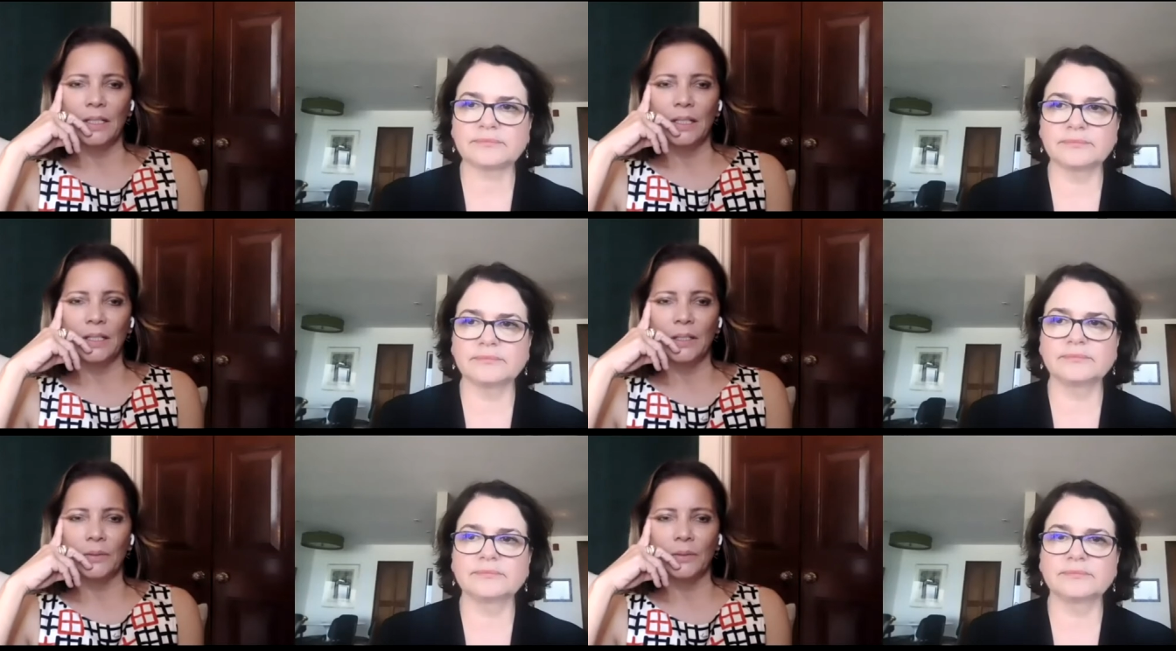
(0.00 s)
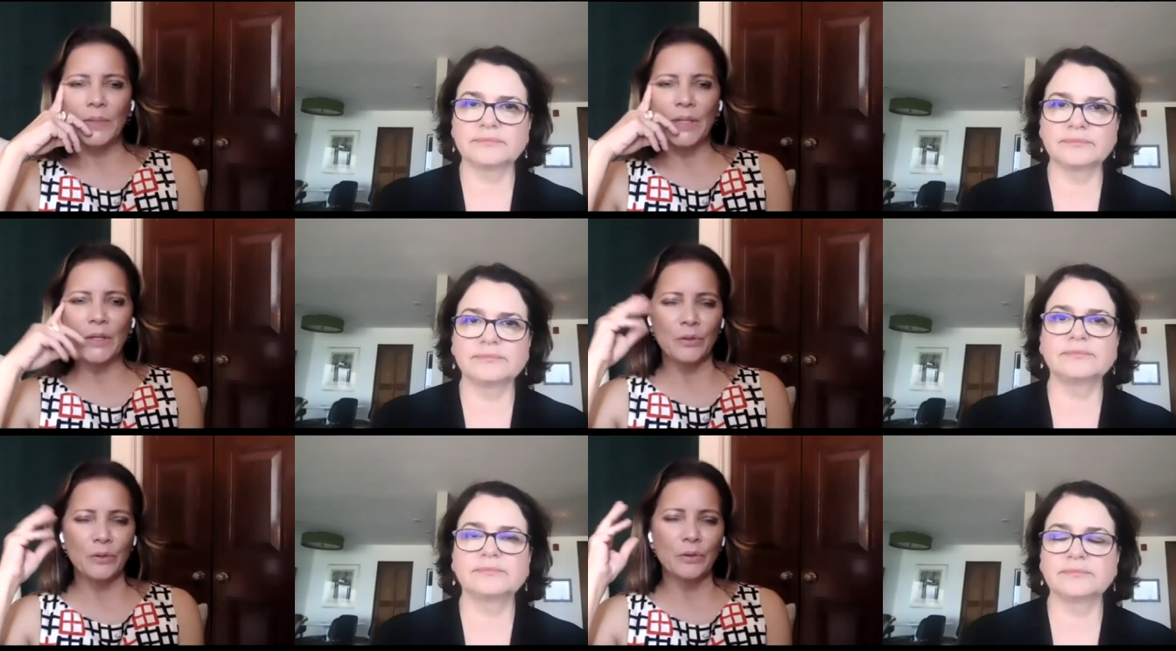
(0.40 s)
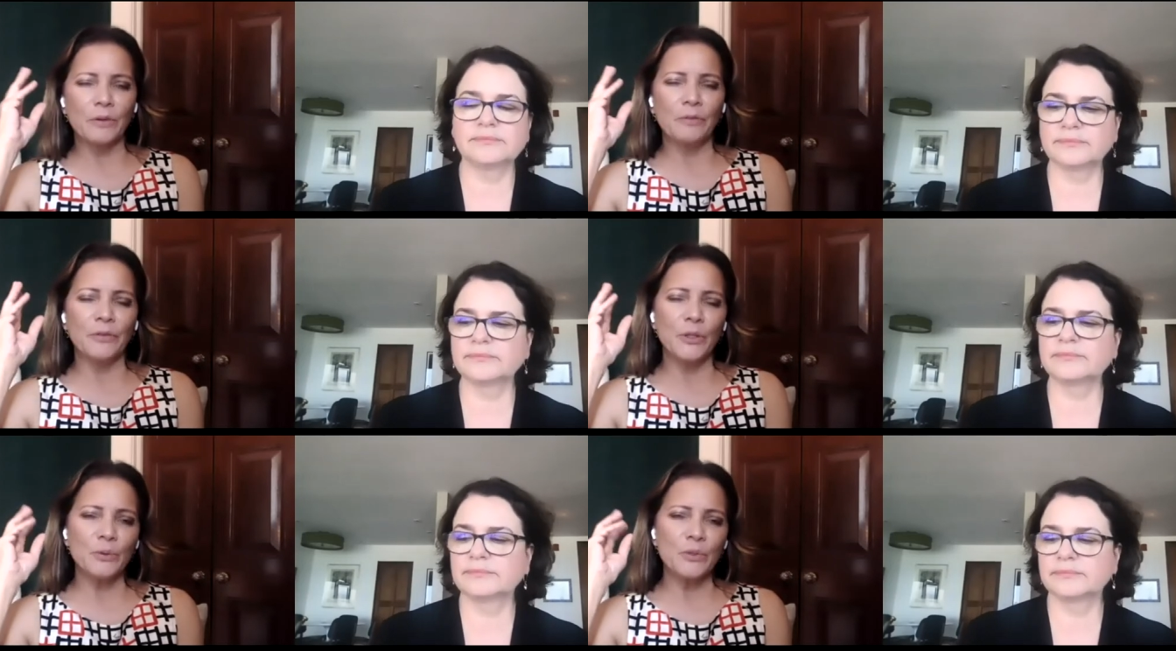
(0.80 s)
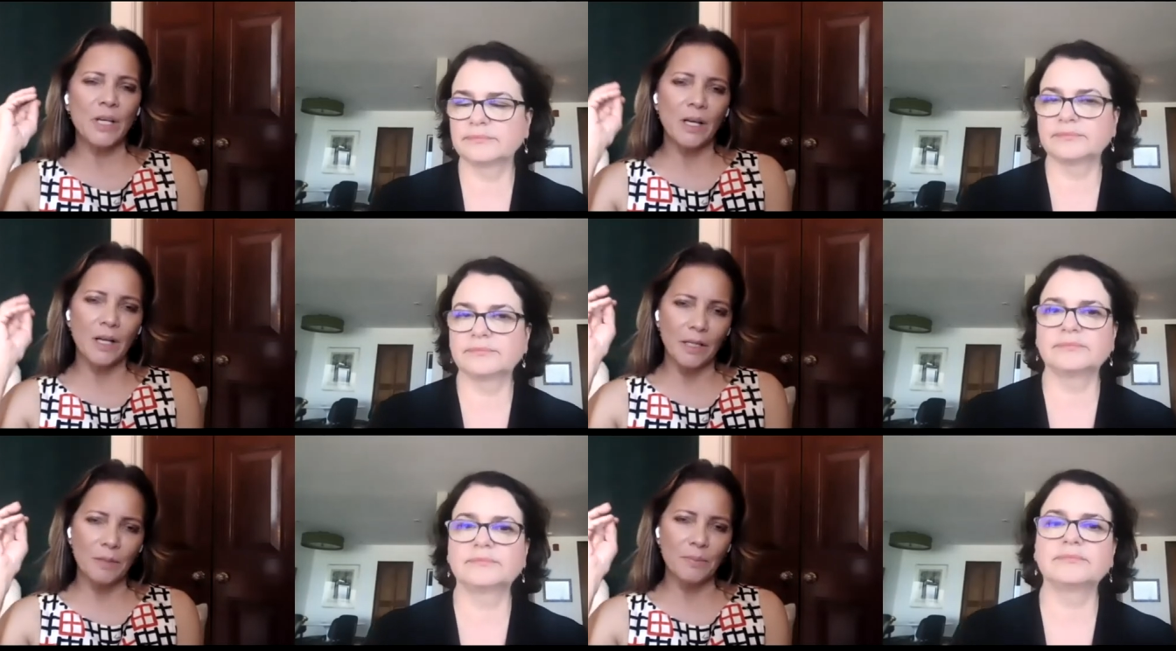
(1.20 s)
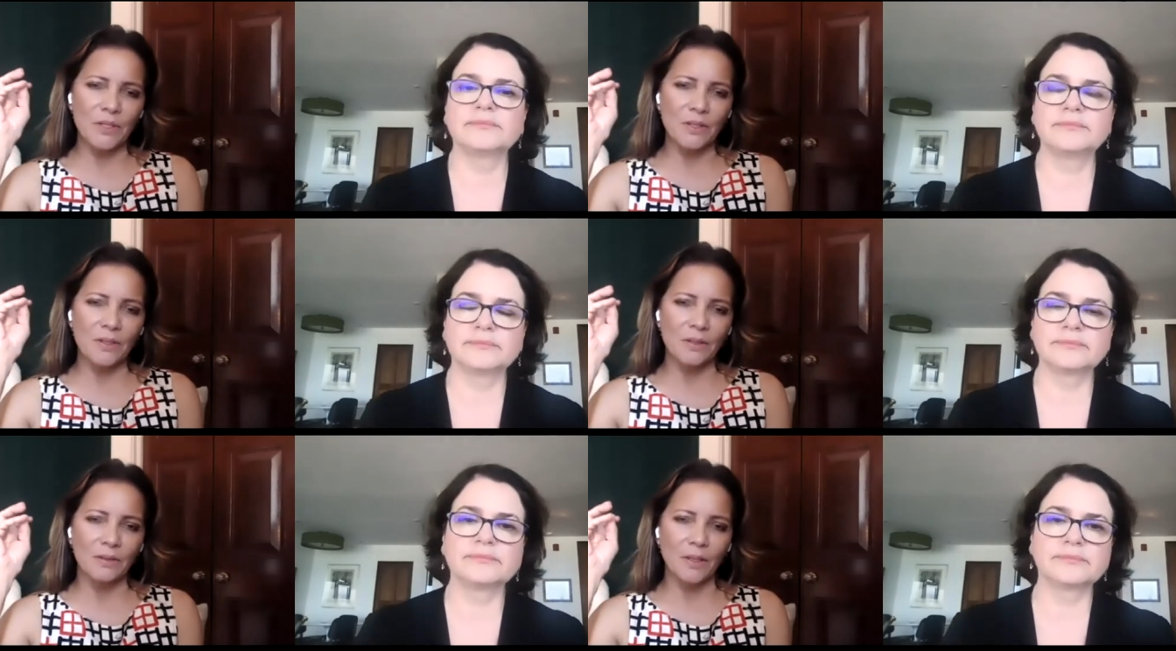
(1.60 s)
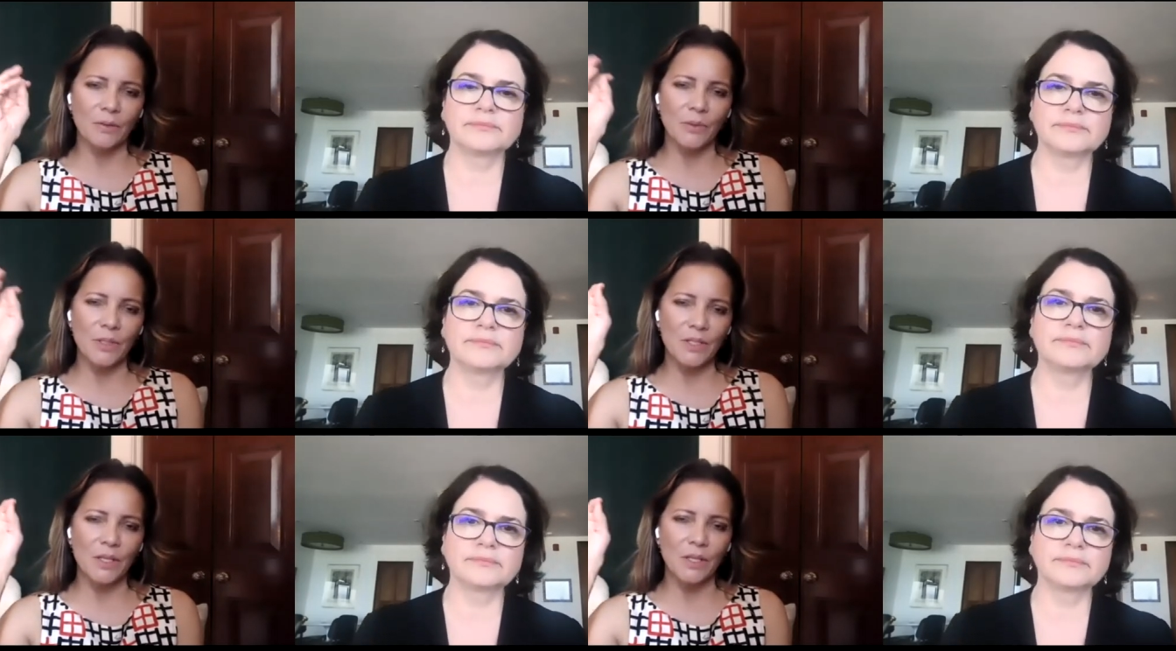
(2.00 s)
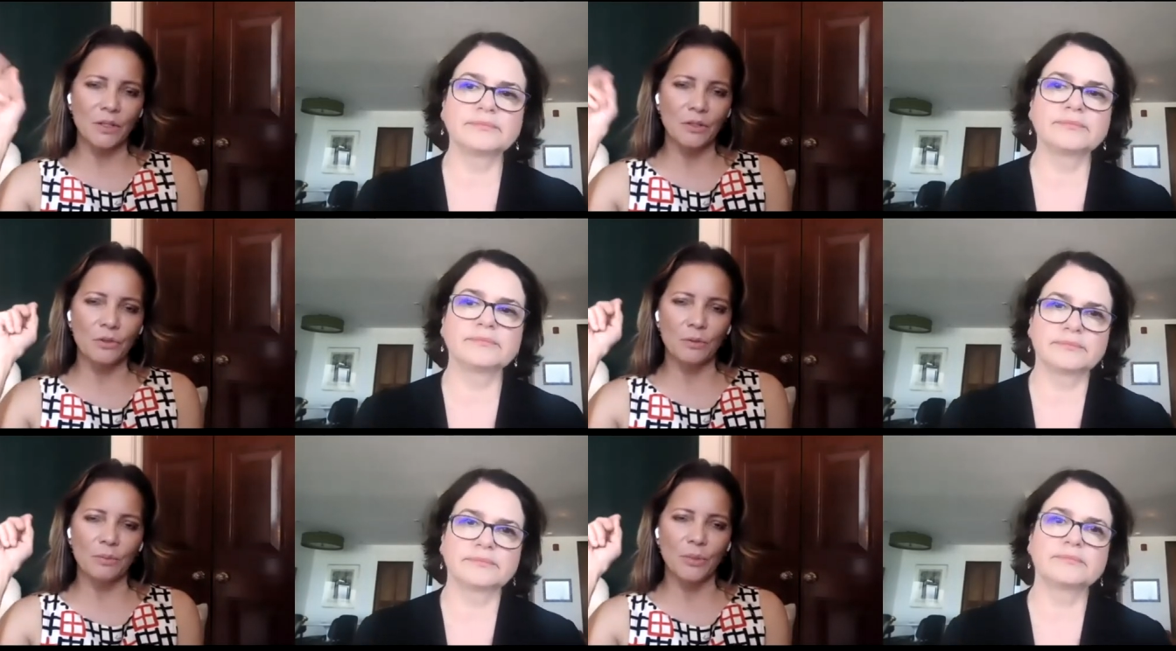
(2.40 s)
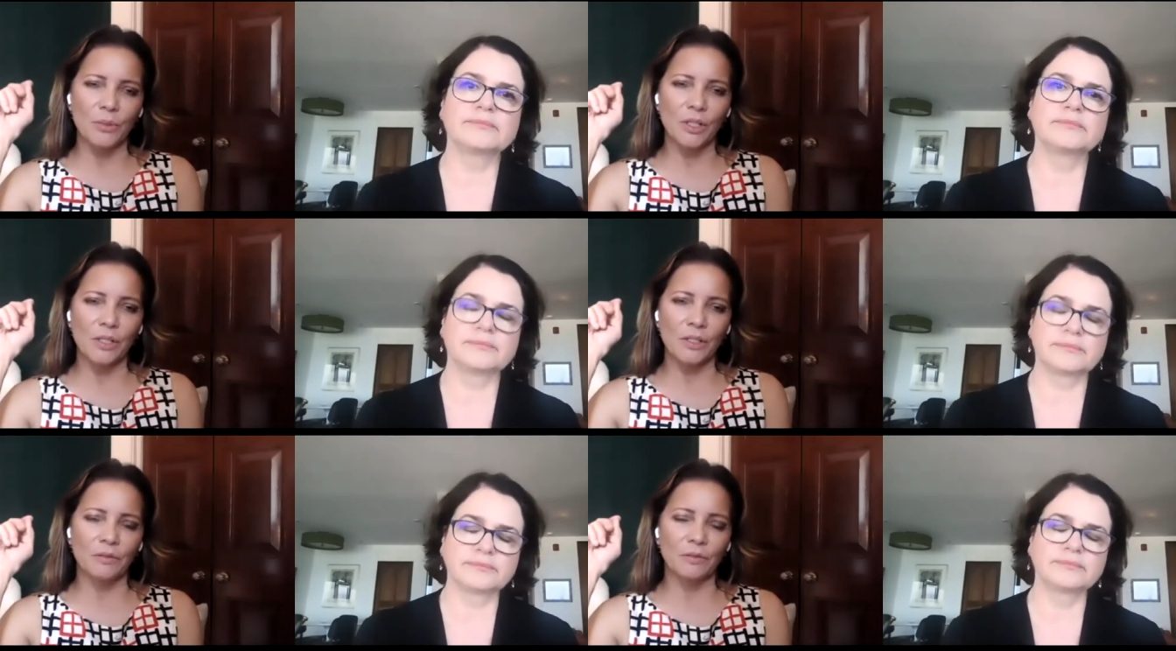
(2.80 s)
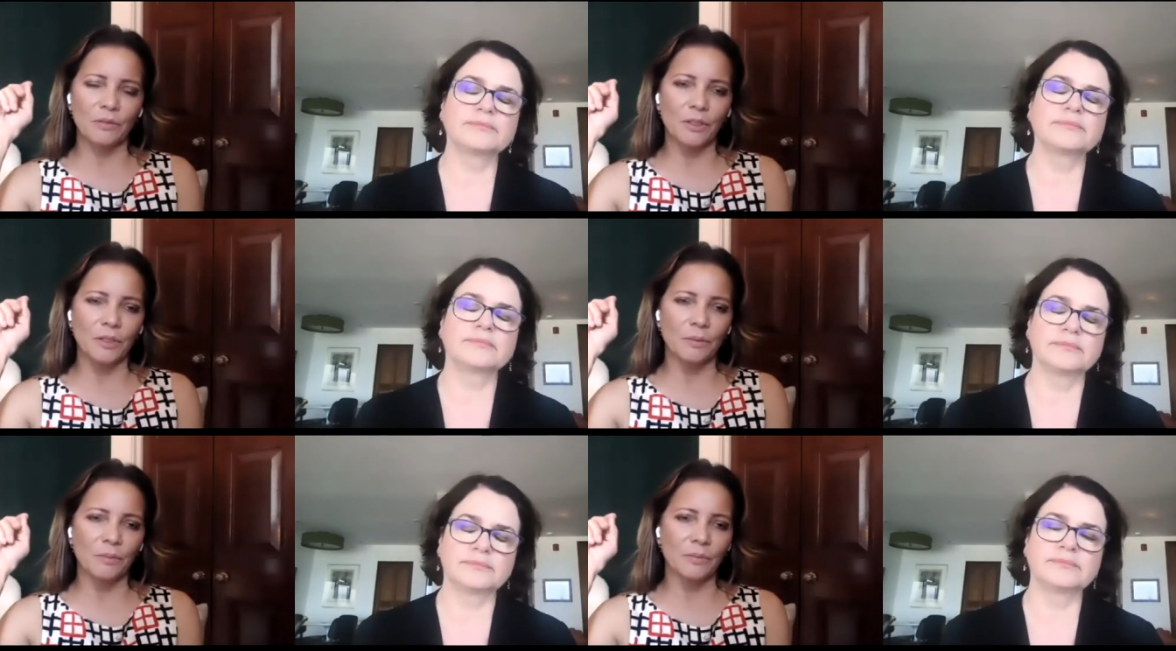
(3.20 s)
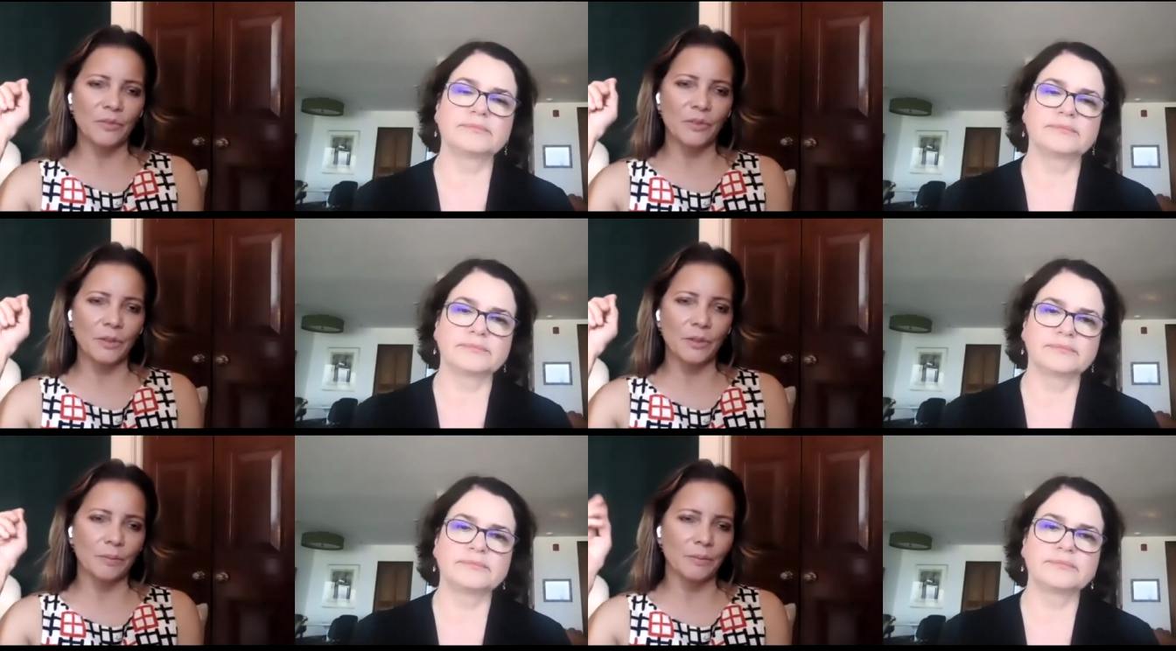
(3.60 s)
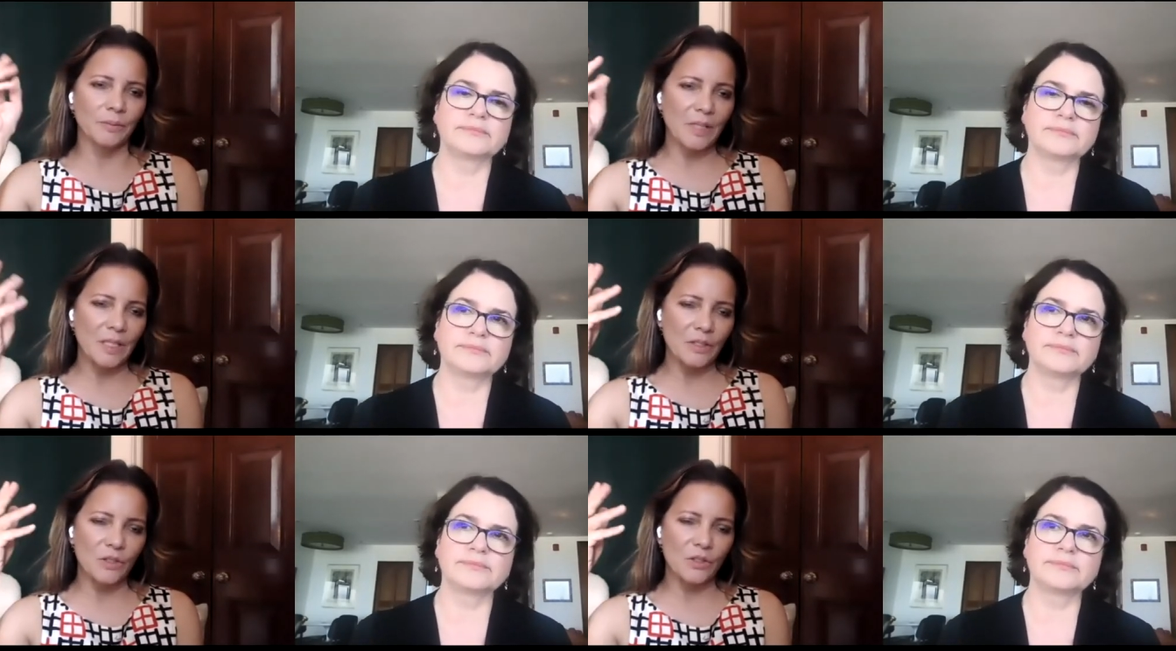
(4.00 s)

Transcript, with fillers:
Speaker 1: um, there, there are a few types that we see in your book from, from,